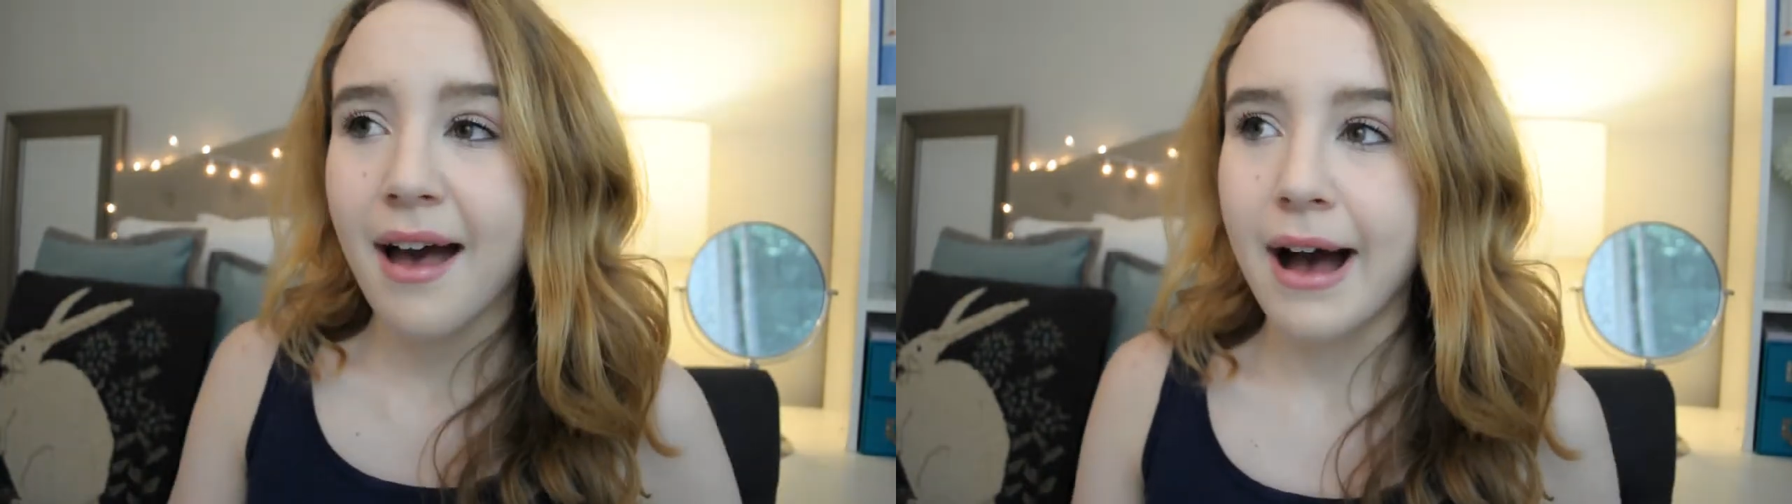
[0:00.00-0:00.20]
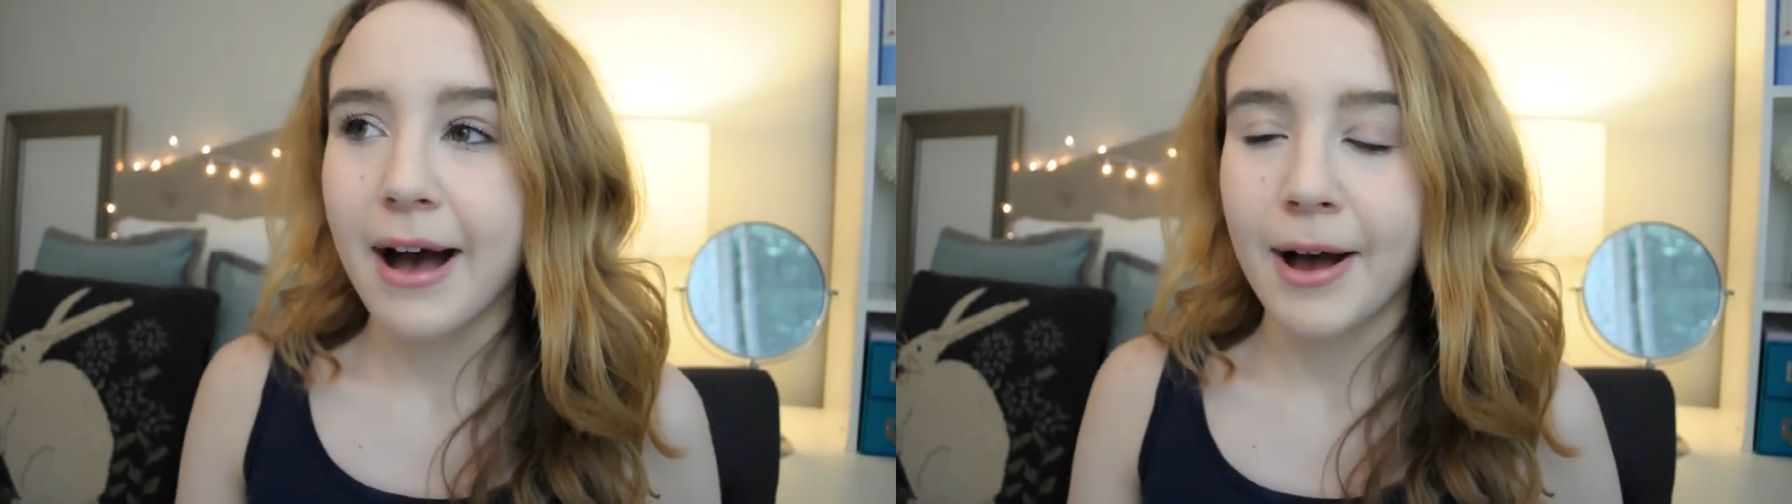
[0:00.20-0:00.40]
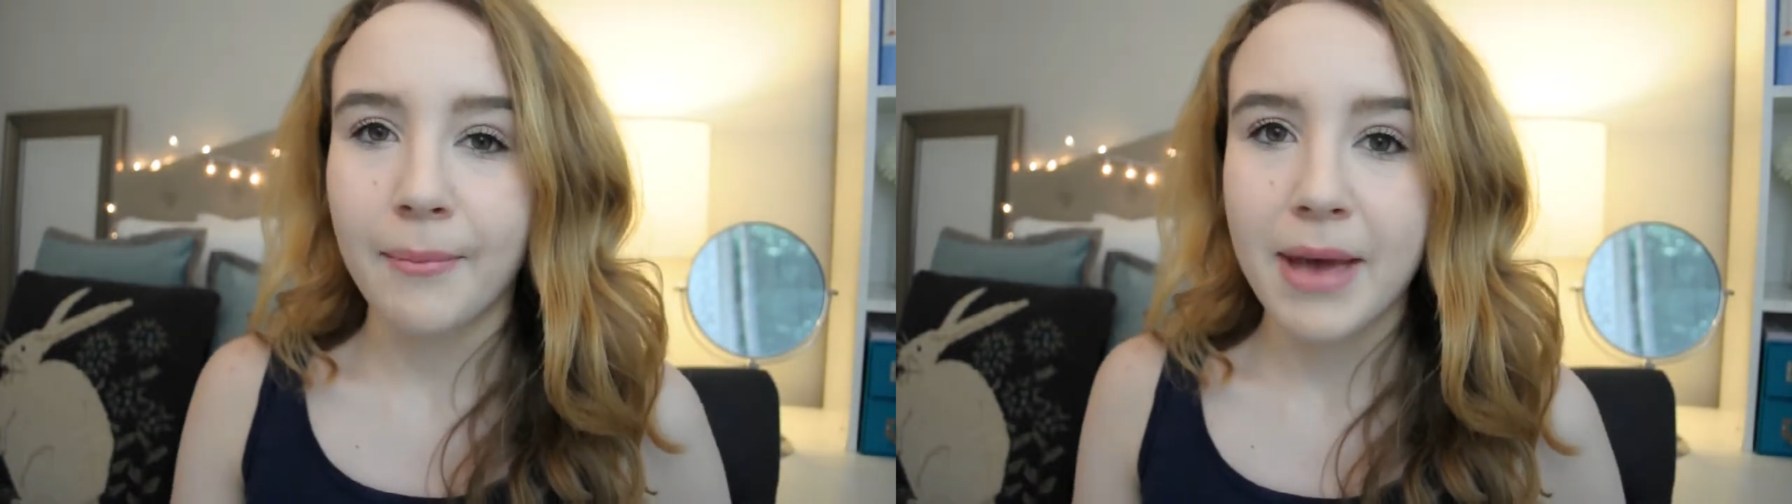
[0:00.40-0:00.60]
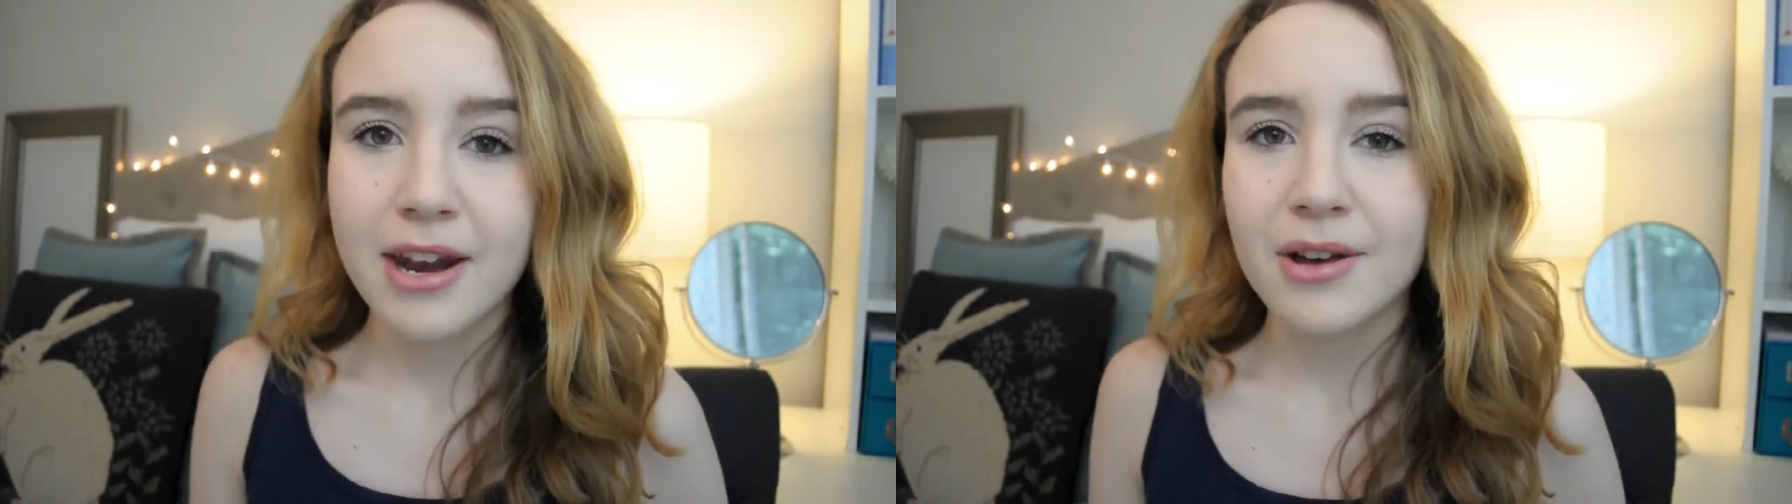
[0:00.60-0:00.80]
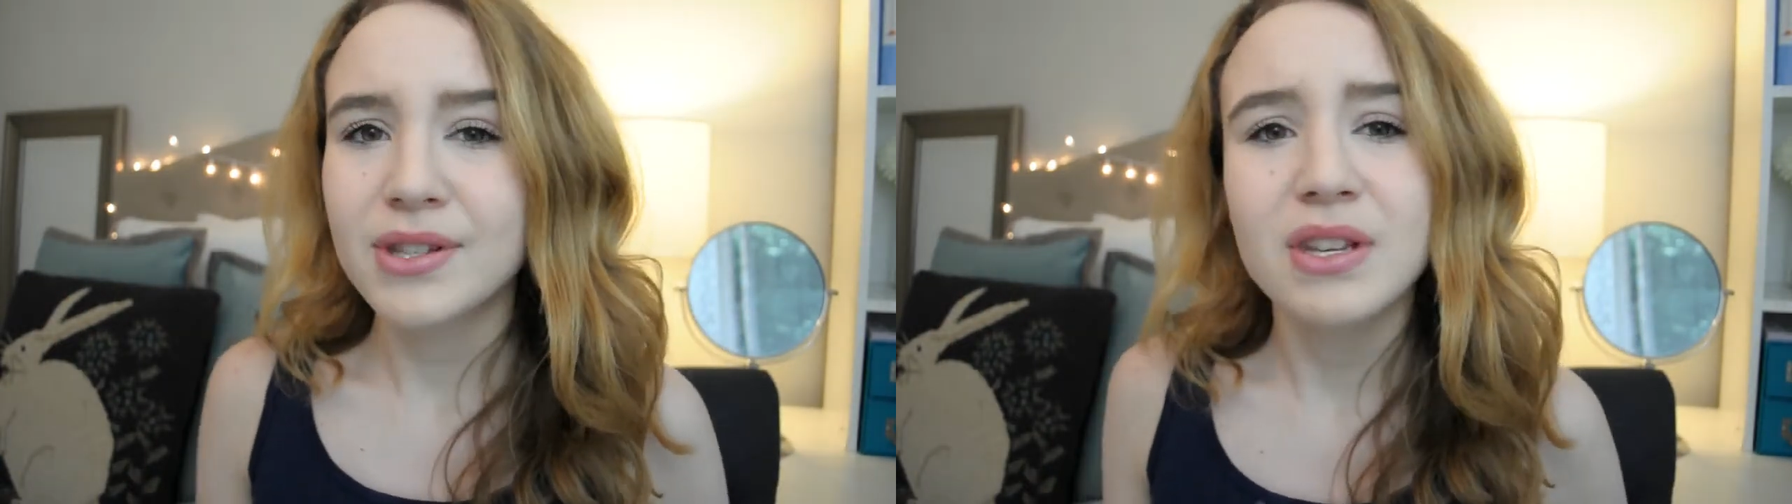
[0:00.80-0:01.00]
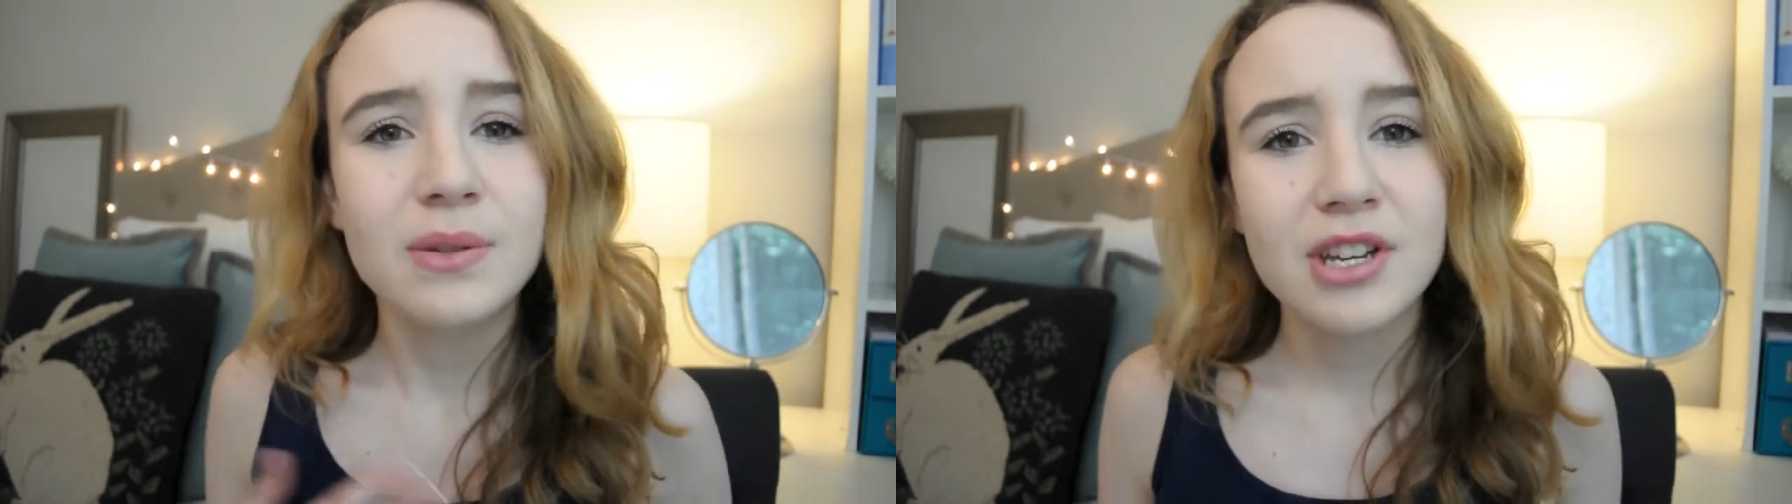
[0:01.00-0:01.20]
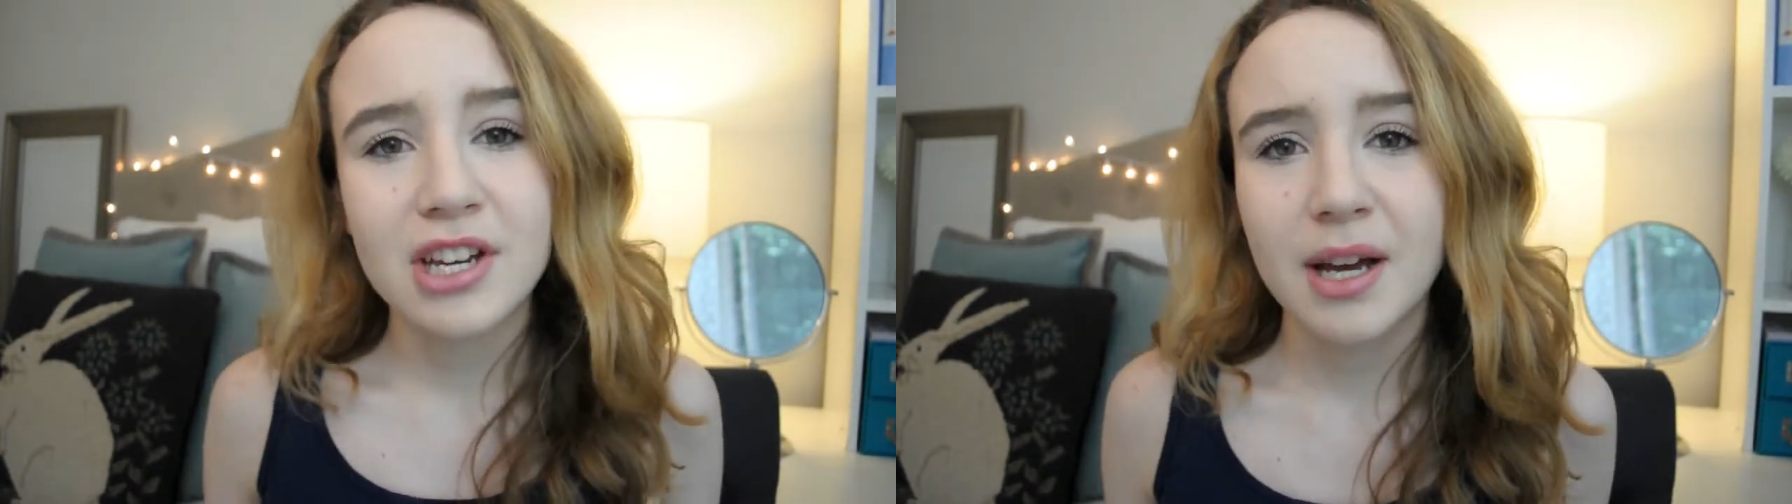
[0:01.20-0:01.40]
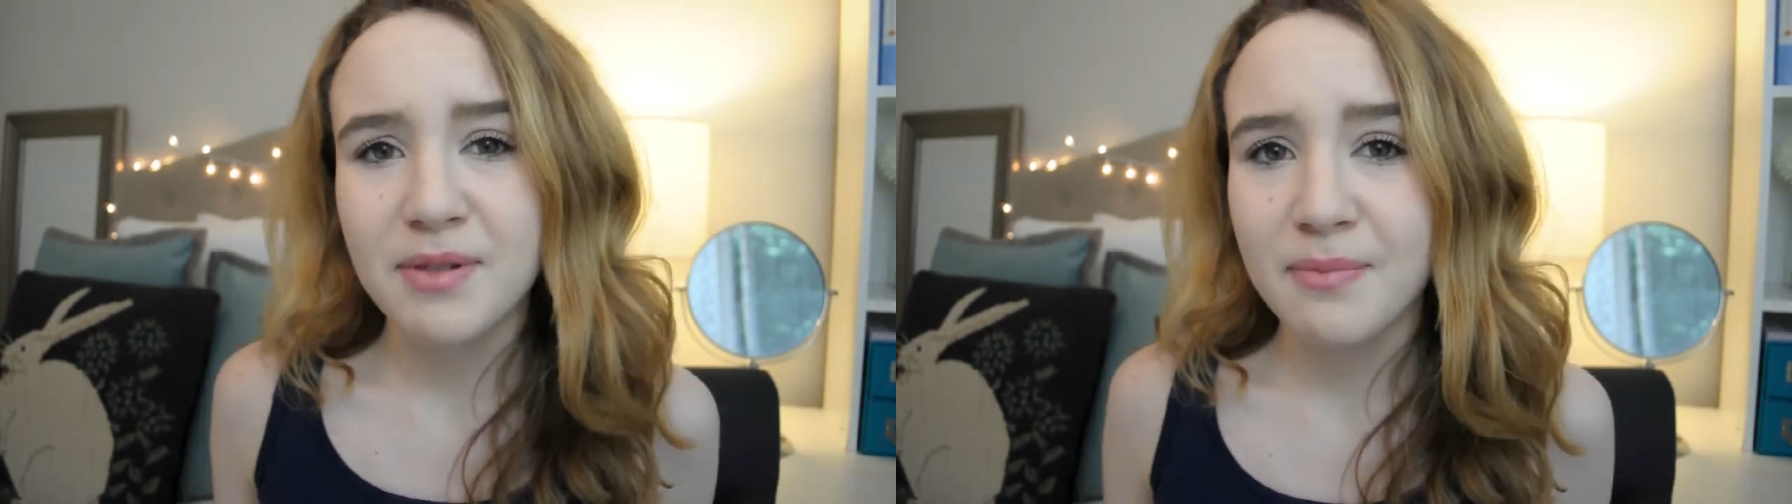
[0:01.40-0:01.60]
And also
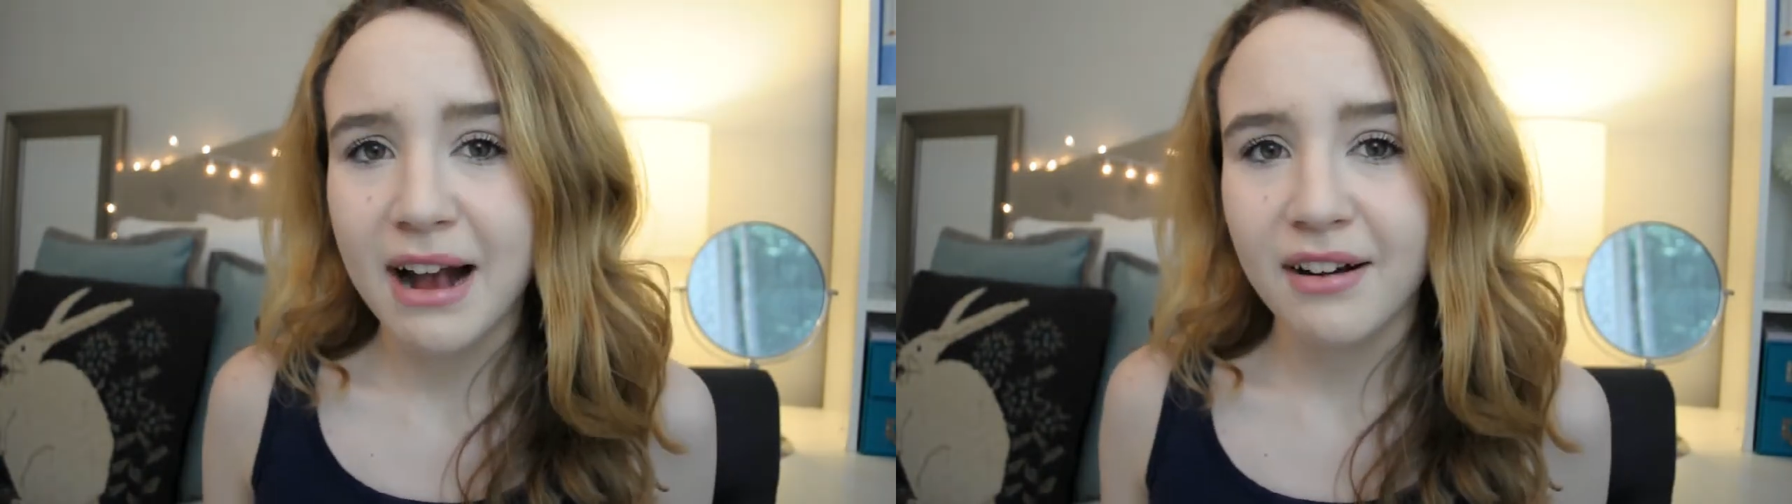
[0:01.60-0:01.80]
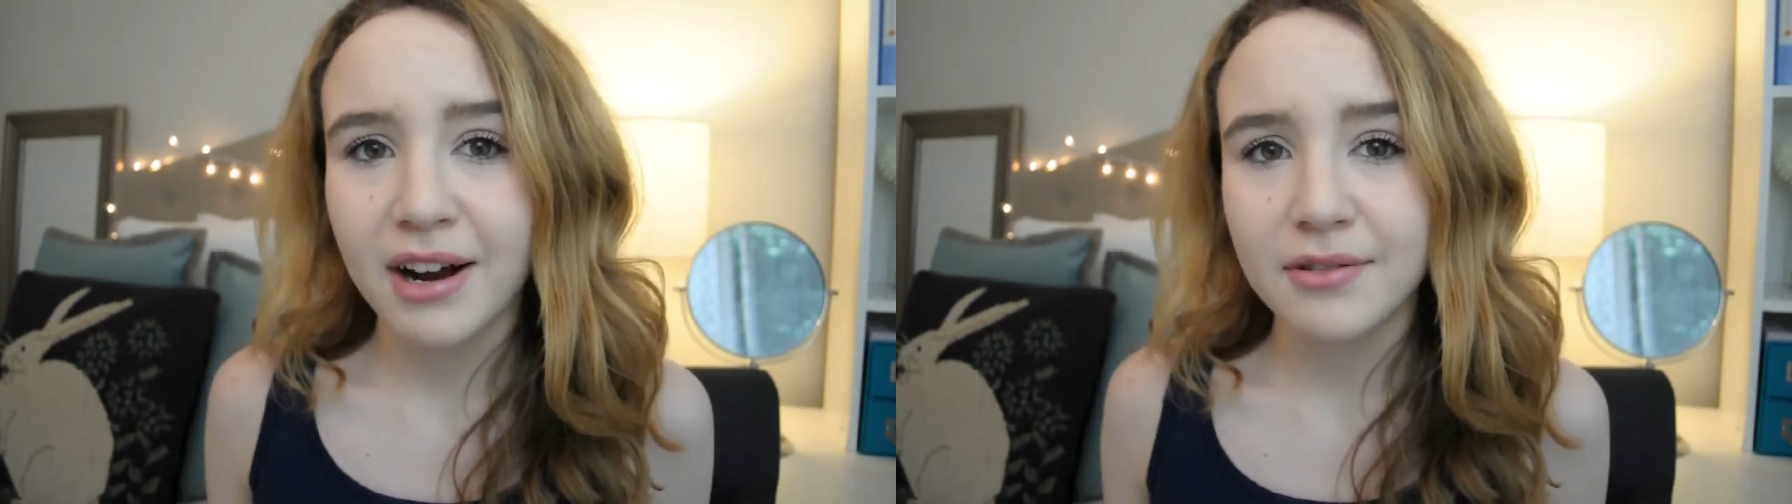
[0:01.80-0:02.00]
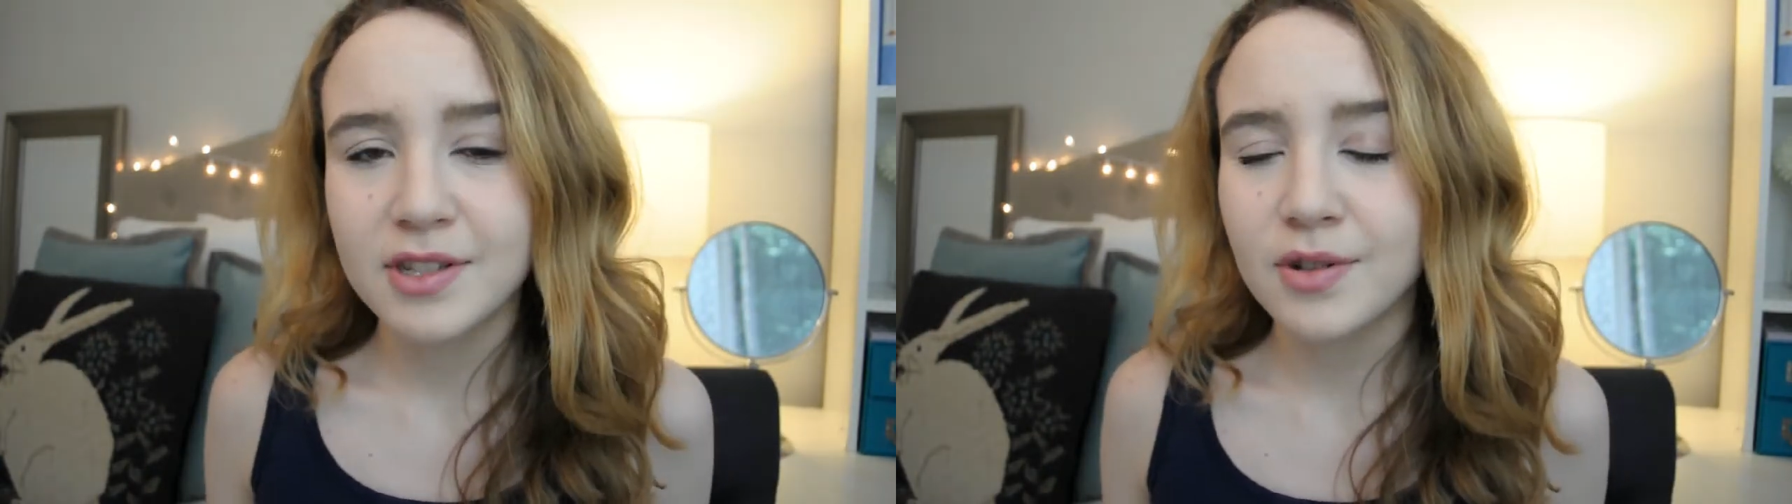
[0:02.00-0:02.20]
switching up your background